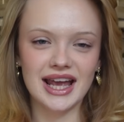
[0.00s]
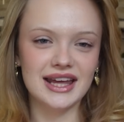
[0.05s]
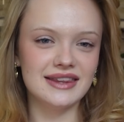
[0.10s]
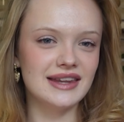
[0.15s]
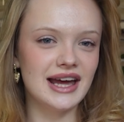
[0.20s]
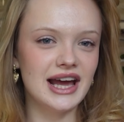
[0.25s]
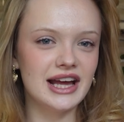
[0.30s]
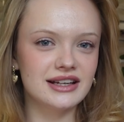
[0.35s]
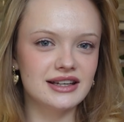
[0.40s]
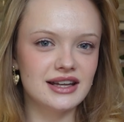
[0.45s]
In
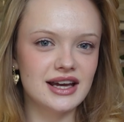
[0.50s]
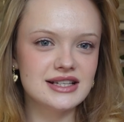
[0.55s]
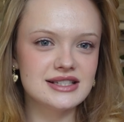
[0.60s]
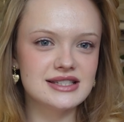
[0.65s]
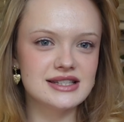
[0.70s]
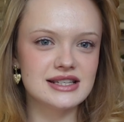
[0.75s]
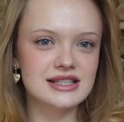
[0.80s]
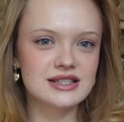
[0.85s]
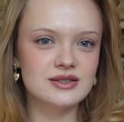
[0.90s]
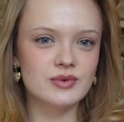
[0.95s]
the
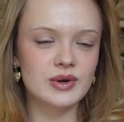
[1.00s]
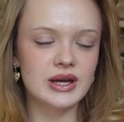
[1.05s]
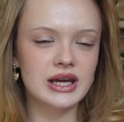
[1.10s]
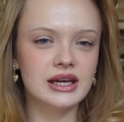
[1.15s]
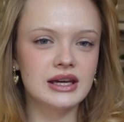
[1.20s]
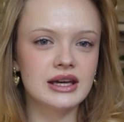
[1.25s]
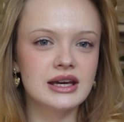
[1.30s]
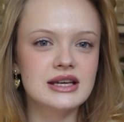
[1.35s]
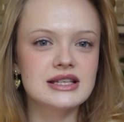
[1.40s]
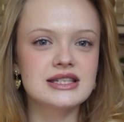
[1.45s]
headlines this
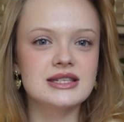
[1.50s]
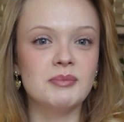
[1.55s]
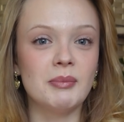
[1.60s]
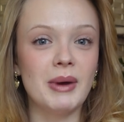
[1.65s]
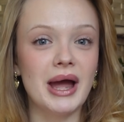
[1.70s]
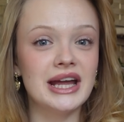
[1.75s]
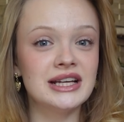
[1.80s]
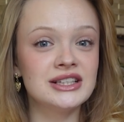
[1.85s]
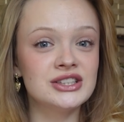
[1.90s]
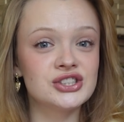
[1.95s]
week, some
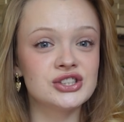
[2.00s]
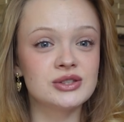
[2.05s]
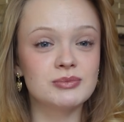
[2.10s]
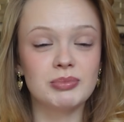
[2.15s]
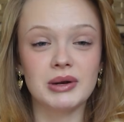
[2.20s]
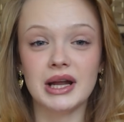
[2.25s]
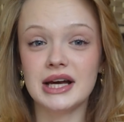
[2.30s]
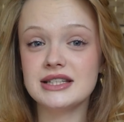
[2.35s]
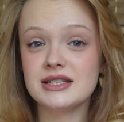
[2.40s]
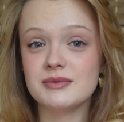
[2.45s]
ancient
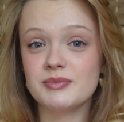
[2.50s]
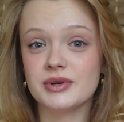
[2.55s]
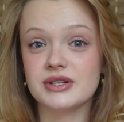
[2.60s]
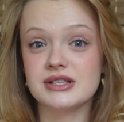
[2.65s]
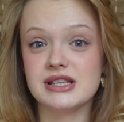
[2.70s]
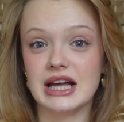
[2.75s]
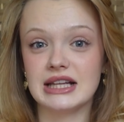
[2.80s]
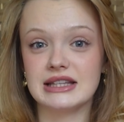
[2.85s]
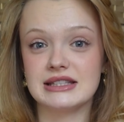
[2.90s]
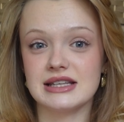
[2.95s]

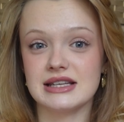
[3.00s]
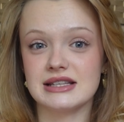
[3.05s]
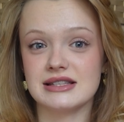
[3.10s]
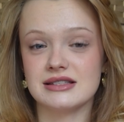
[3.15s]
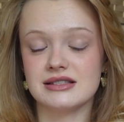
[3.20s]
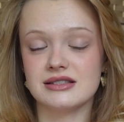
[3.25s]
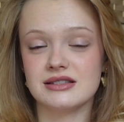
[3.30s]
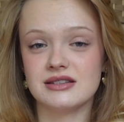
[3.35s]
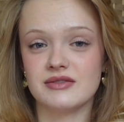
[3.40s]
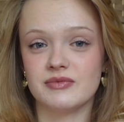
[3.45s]
platypus
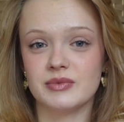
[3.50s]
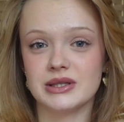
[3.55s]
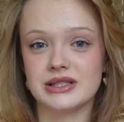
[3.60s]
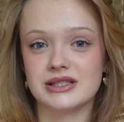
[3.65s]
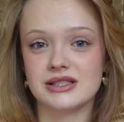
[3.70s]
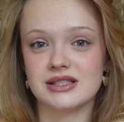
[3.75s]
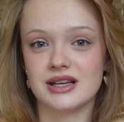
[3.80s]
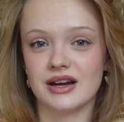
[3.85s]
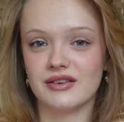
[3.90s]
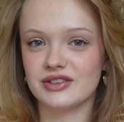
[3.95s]
ancestors have been
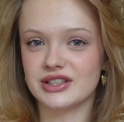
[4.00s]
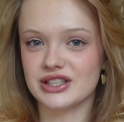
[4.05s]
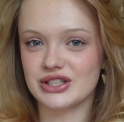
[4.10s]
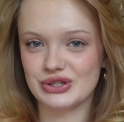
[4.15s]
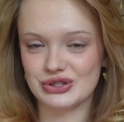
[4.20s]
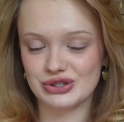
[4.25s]
discovered in